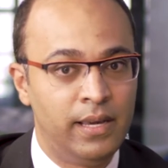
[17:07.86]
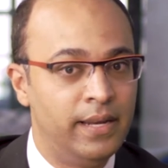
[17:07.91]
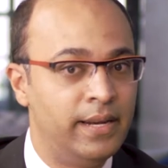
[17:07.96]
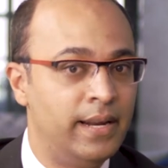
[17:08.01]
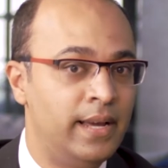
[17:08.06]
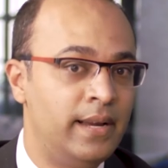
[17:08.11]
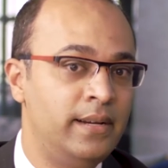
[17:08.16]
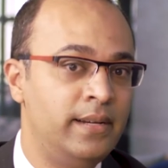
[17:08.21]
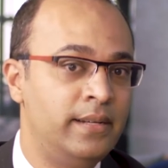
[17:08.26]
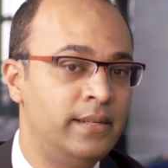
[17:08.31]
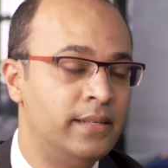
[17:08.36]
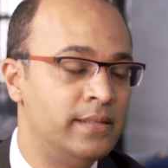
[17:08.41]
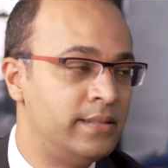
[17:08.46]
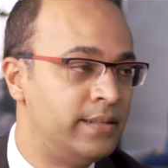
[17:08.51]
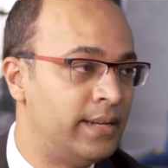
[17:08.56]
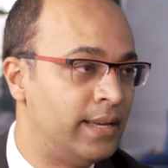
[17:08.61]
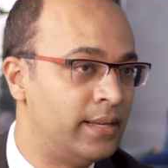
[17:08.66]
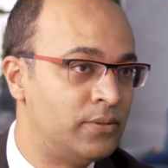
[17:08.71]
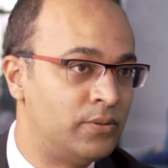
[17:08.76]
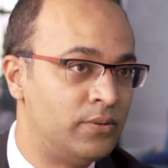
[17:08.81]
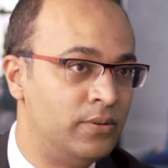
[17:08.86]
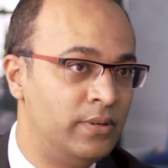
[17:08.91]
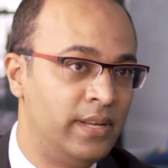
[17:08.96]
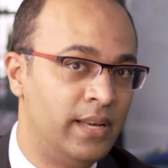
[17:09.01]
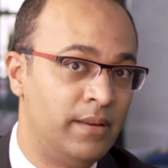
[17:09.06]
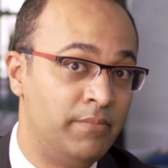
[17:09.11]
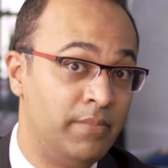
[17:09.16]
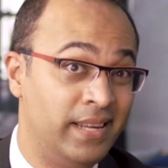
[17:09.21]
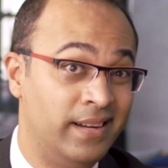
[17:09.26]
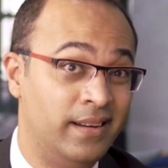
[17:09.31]
Inheritance tax could
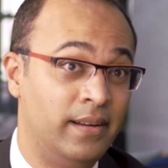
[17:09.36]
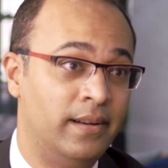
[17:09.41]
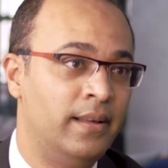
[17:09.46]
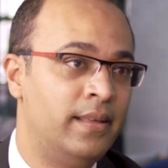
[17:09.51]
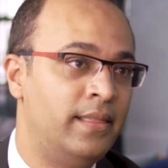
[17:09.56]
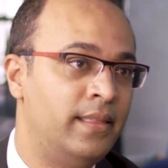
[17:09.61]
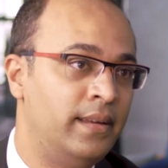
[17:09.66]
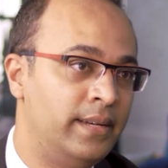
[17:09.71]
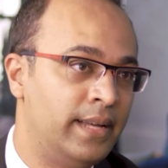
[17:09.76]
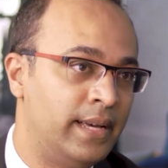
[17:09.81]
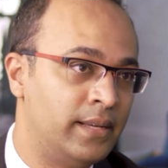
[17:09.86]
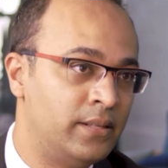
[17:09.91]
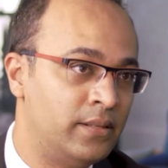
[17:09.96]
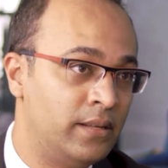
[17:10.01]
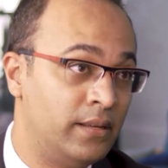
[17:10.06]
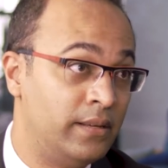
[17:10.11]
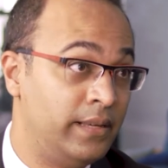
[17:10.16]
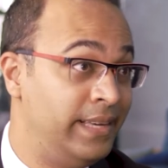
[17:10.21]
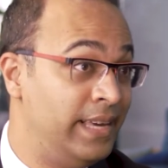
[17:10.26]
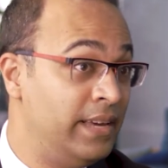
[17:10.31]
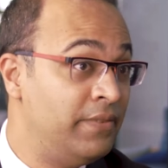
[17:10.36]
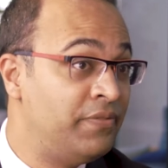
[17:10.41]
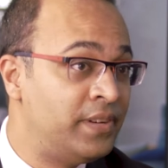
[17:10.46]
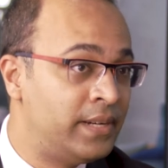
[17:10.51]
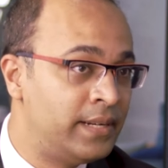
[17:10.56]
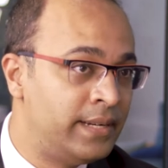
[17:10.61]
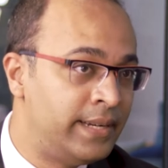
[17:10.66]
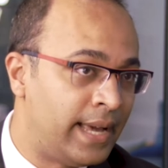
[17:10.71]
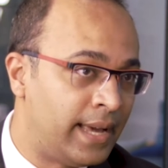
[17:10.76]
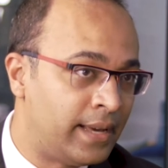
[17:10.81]
come in, another tax,
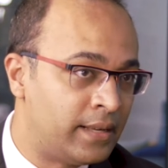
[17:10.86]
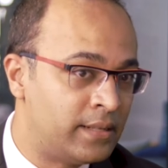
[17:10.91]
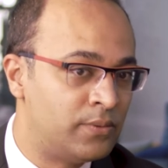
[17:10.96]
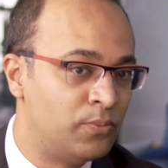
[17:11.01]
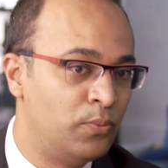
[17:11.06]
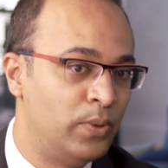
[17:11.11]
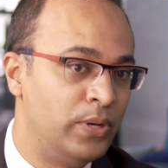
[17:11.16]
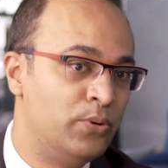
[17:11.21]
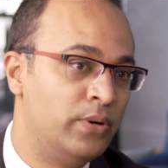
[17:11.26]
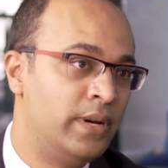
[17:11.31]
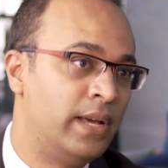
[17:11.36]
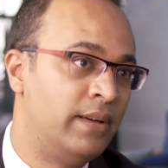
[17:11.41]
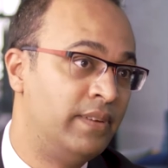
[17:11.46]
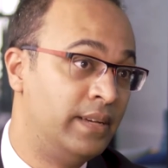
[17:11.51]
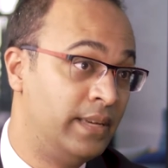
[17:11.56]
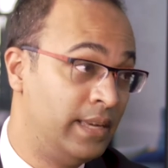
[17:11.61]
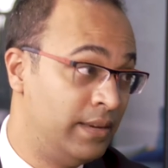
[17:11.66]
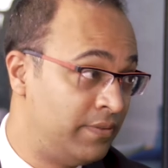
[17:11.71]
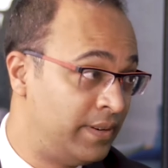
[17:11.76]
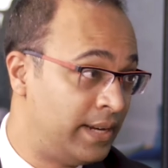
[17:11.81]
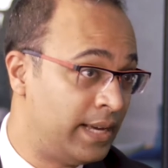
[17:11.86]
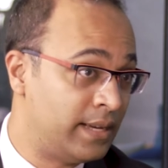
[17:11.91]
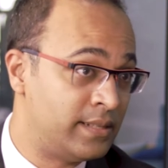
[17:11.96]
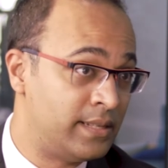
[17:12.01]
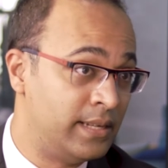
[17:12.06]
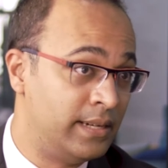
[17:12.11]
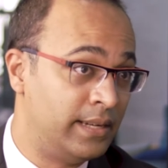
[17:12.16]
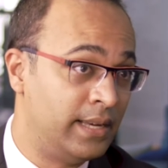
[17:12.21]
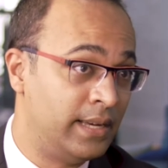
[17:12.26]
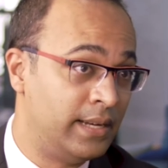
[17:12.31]
gift tax. We don't have a gift
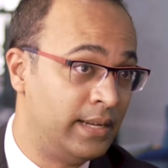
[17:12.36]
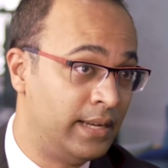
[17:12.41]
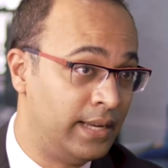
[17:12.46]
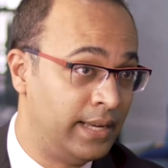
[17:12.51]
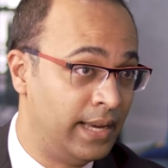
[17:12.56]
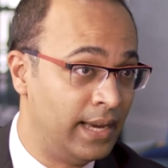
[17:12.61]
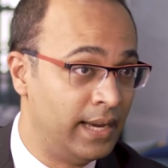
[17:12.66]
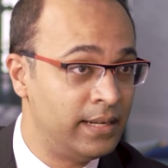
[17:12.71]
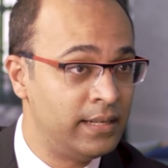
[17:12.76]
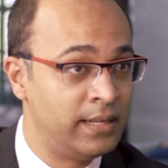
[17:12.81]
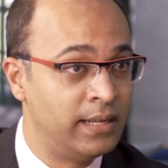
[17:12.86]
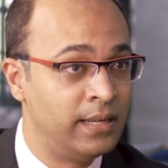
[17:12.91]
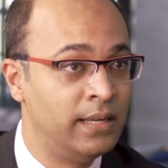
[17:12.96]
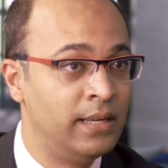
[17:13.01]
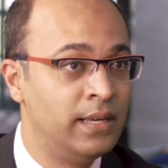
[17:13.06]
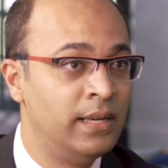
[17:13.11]
tax in Kenya yet,